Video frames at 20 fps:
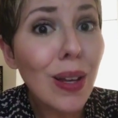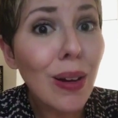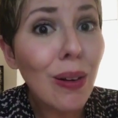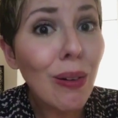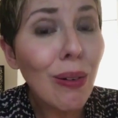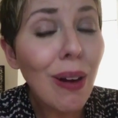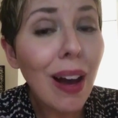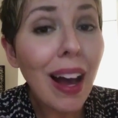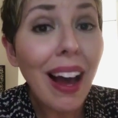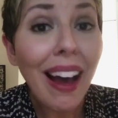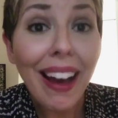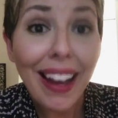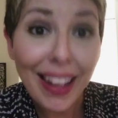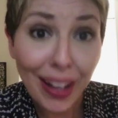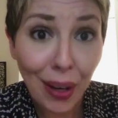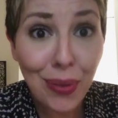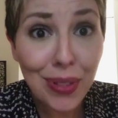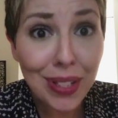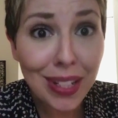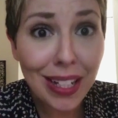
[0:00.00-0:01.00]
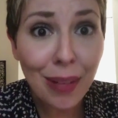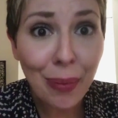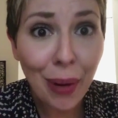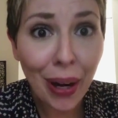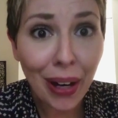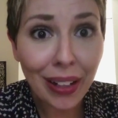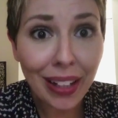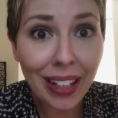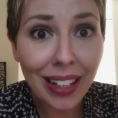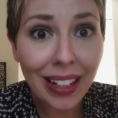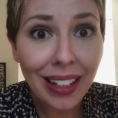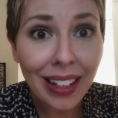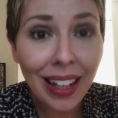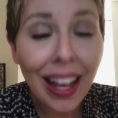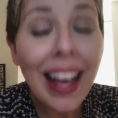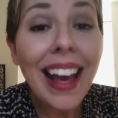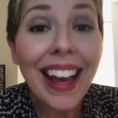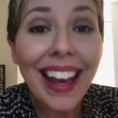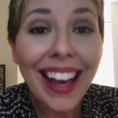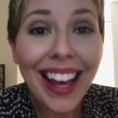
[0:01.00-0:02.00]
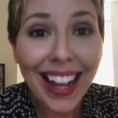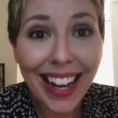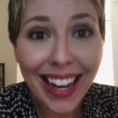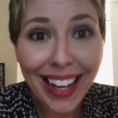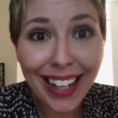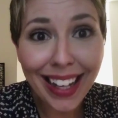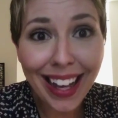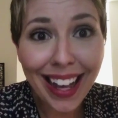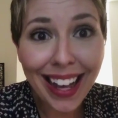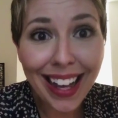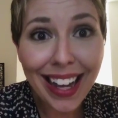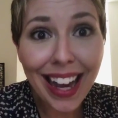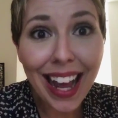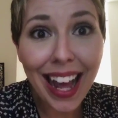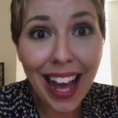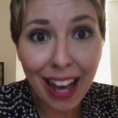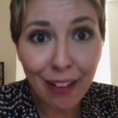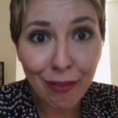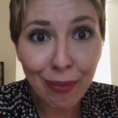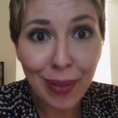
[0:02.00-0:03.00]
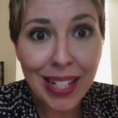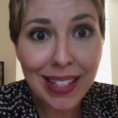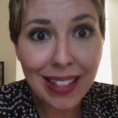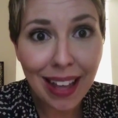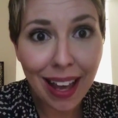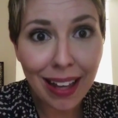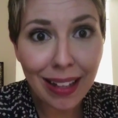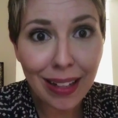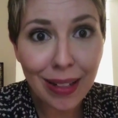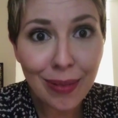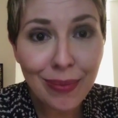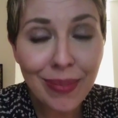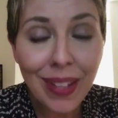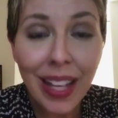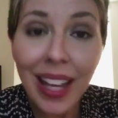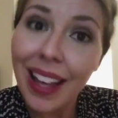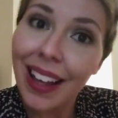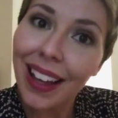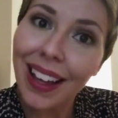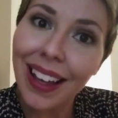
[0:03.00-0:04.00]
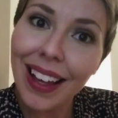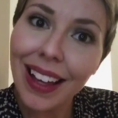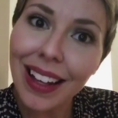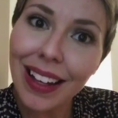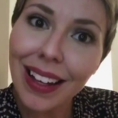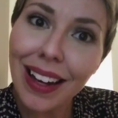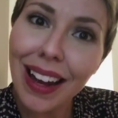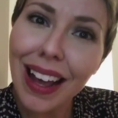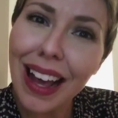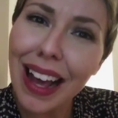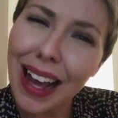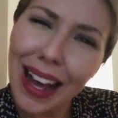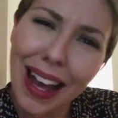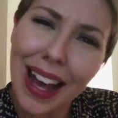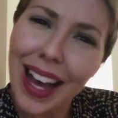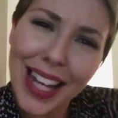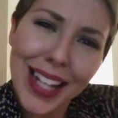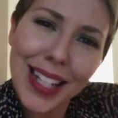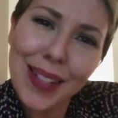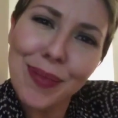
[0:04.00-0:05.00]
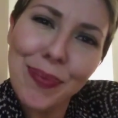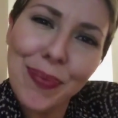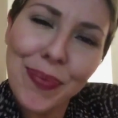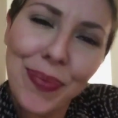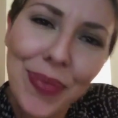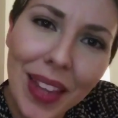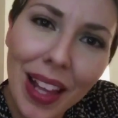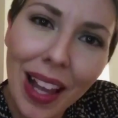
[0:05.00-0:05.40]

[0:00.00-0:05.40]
So I hosted a party and I got a half price item and I,